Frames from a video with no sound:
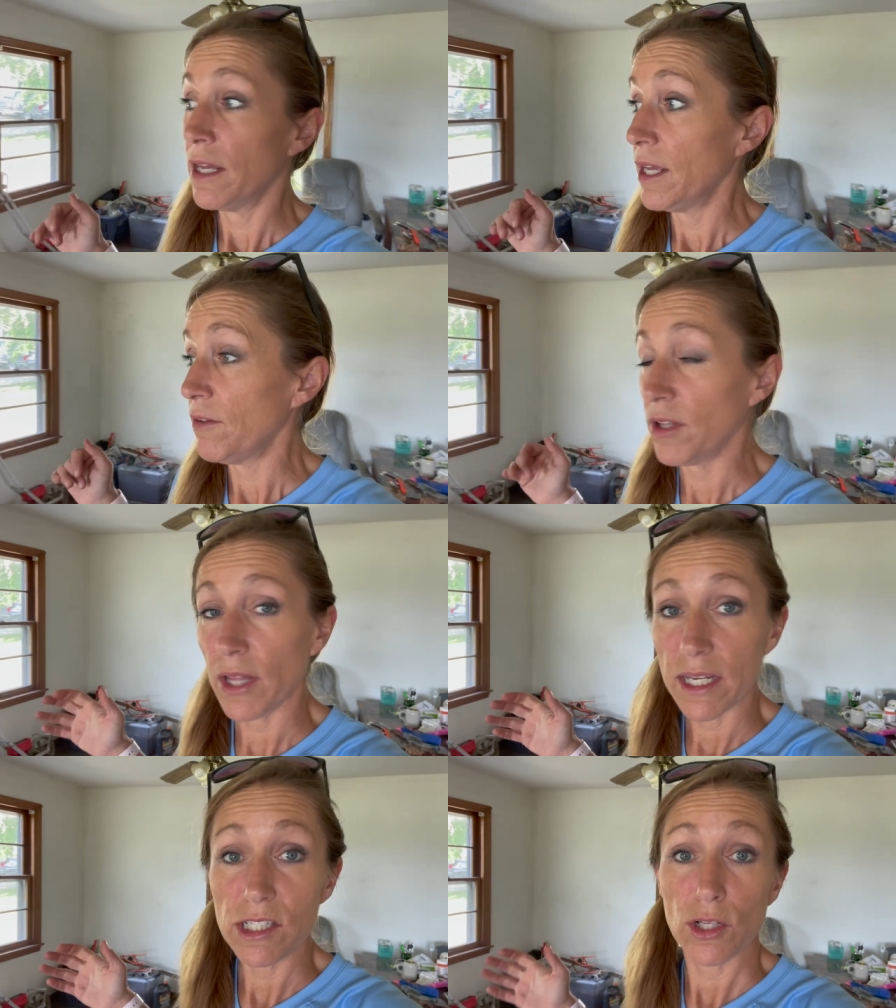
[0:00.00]
If it
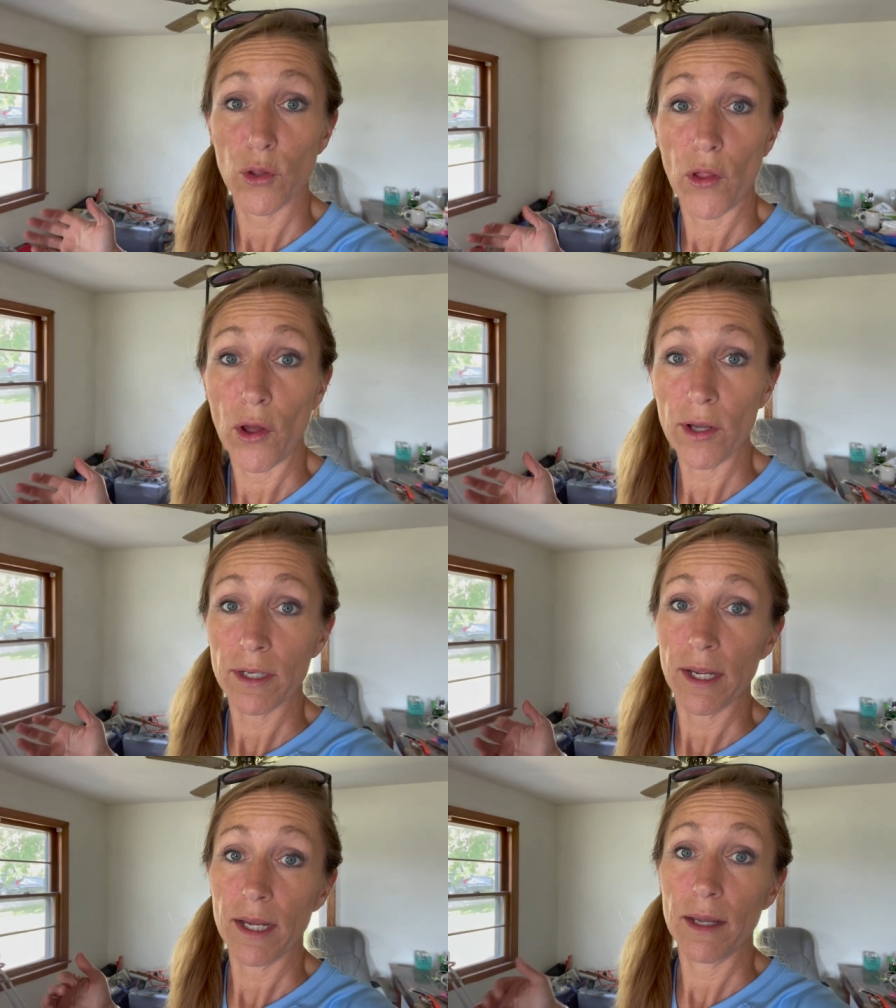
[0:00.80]
lasts a long
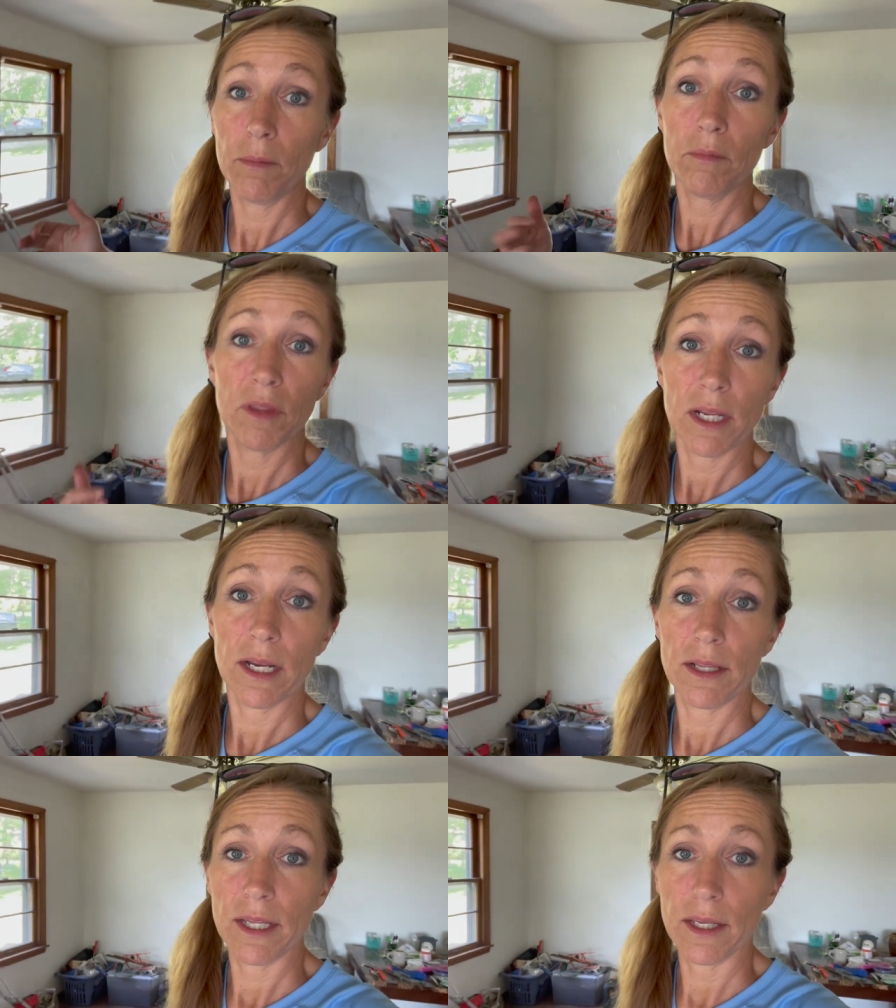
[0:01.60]
time, then
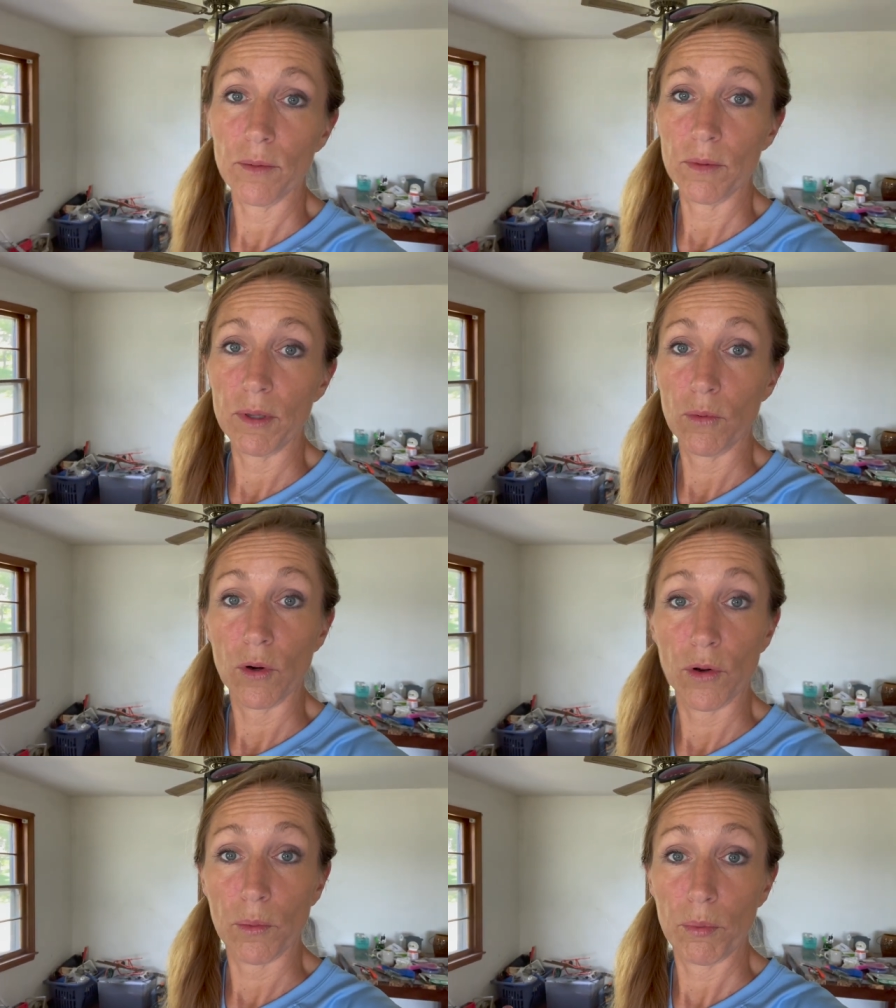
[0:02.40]
I think it would be
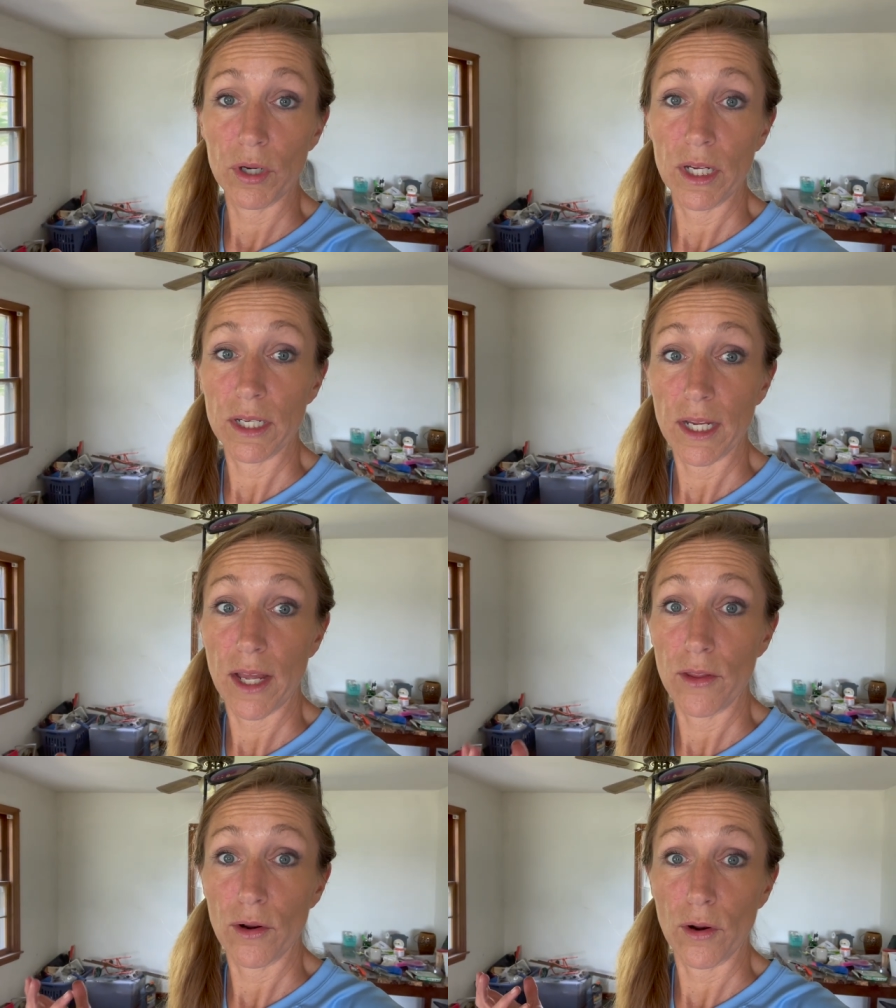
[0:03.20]
worth putting
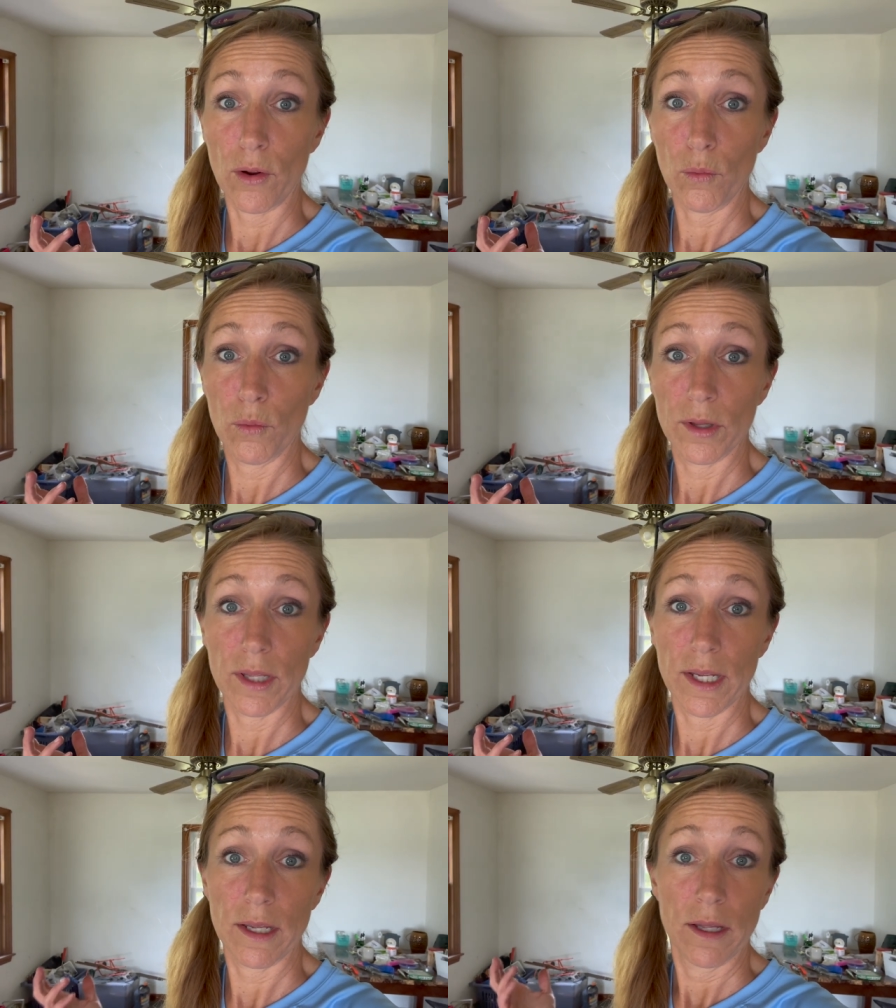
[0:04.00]
together a
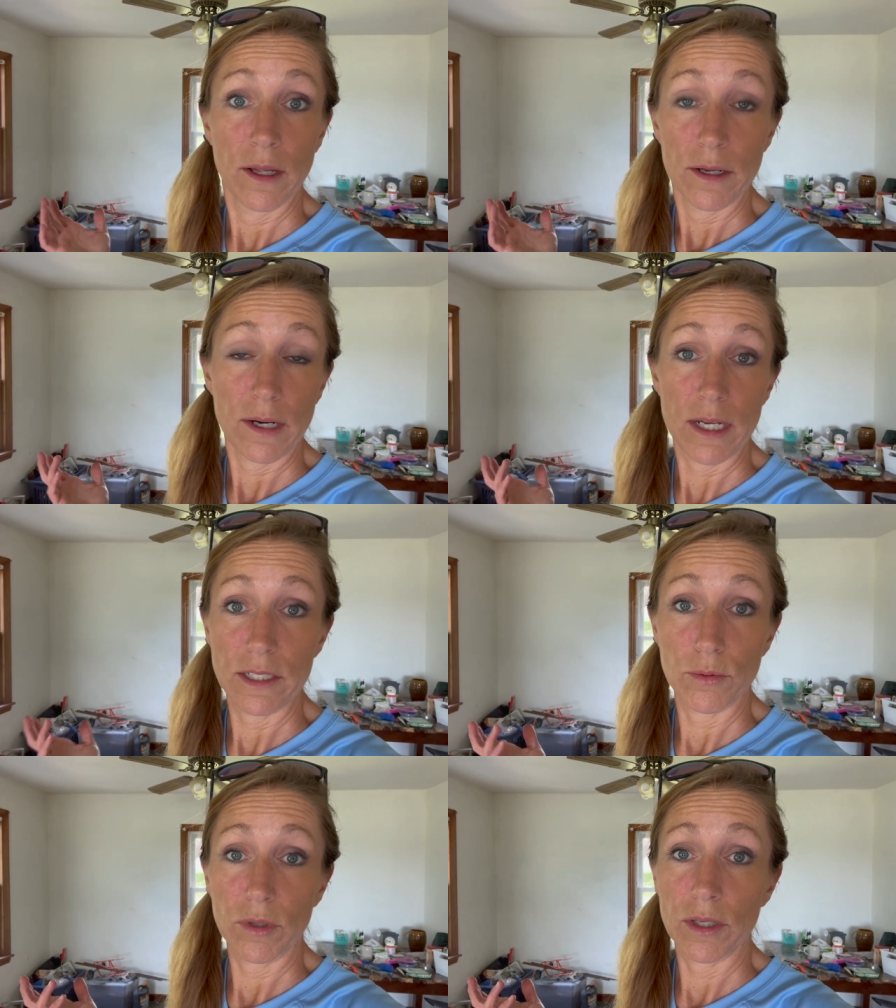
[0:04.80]
really
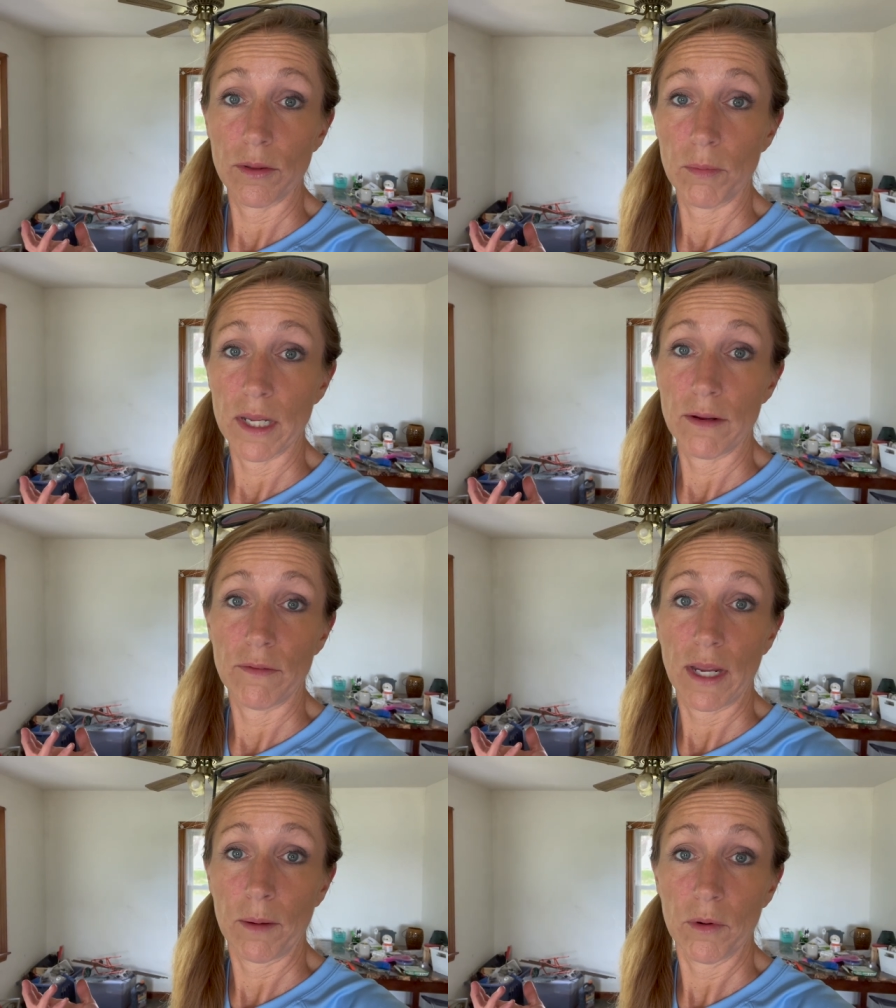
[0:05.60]
nice wreath made of
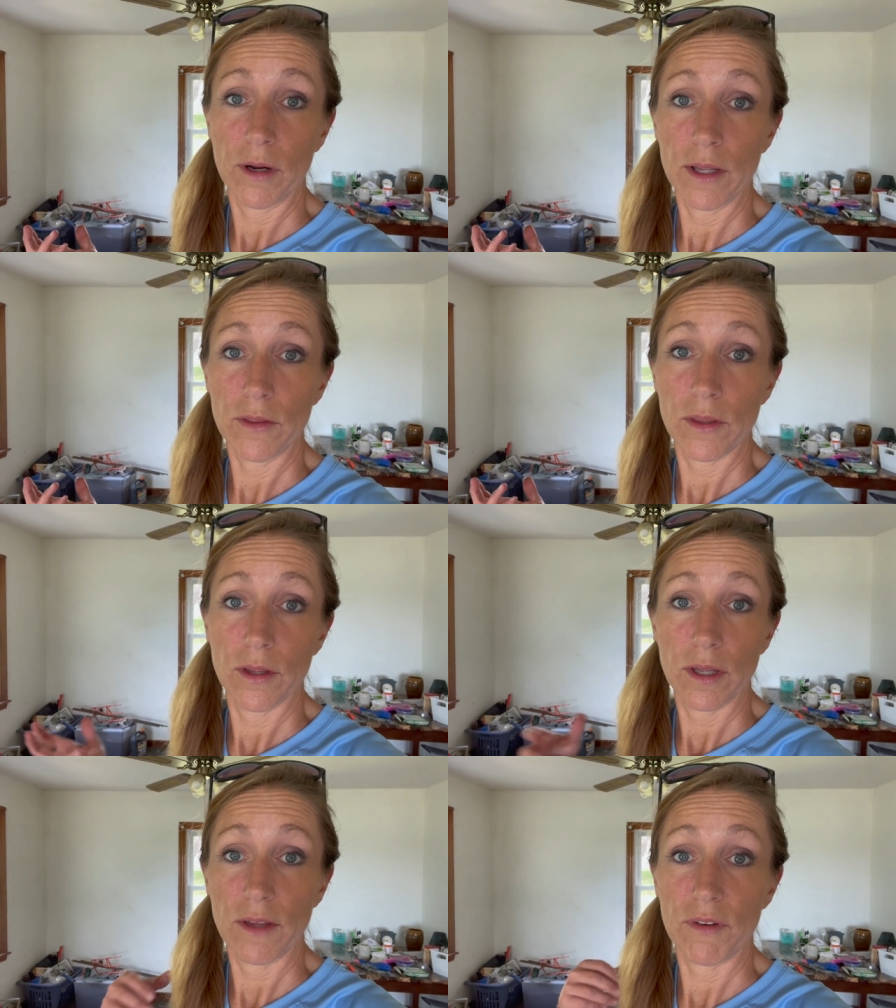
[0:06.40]
amaranth.
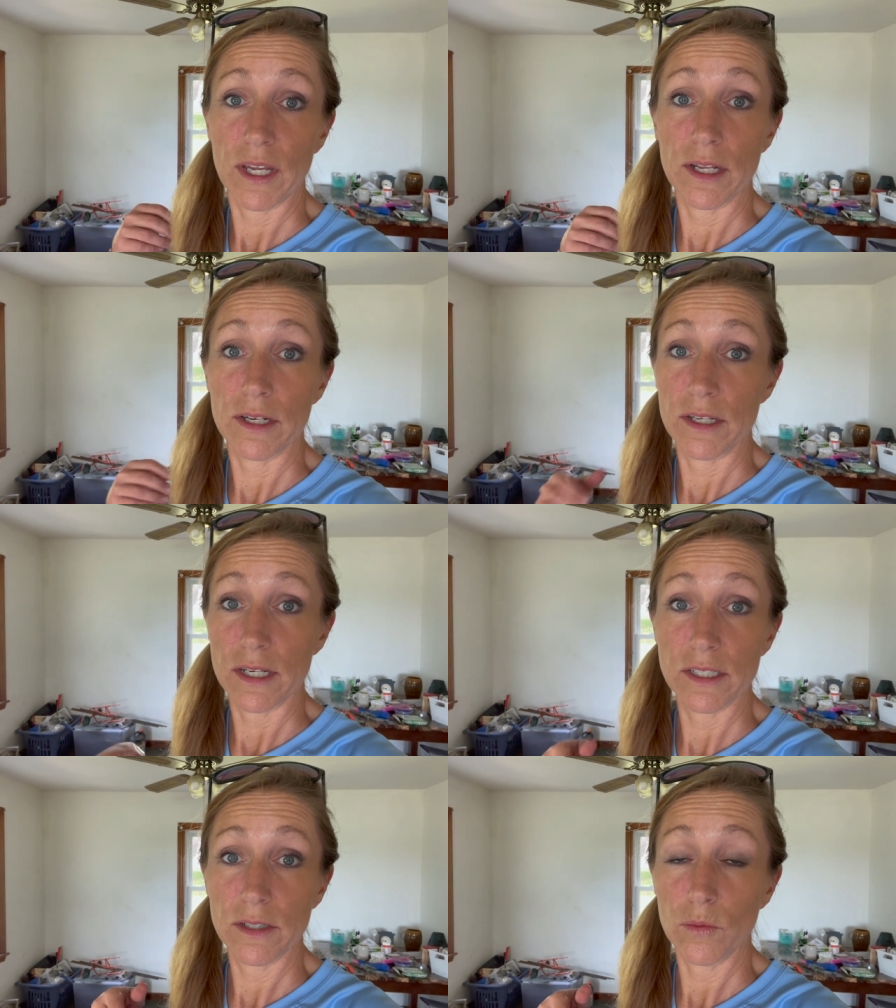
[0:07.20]
If it
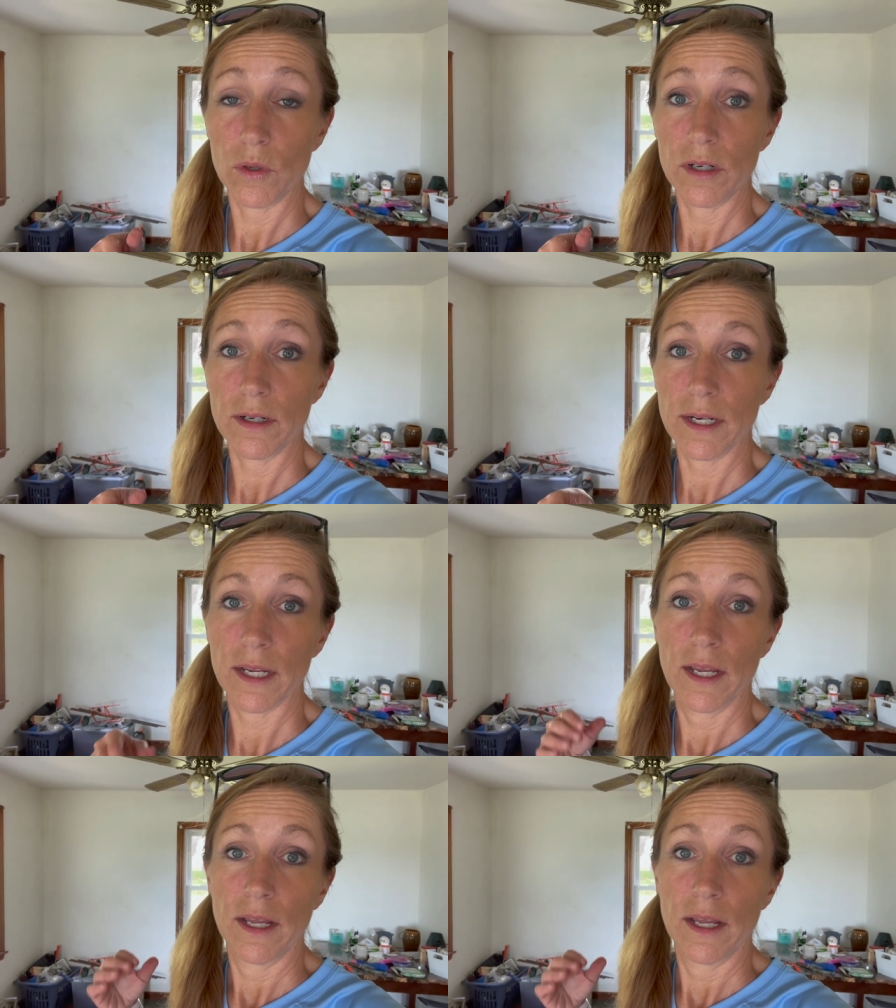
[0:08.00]
doesn't work,